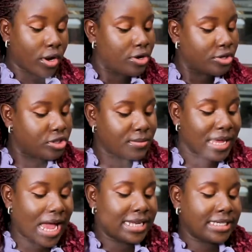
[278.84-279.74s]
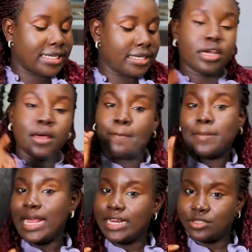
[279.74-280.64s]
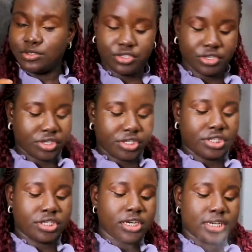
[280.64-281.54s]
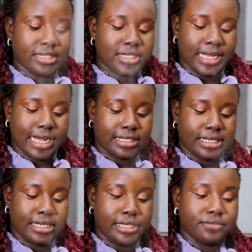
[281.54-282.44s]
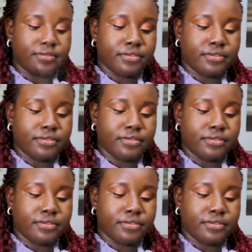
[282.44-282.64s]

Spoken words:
going to be adding my little touch scent leaf.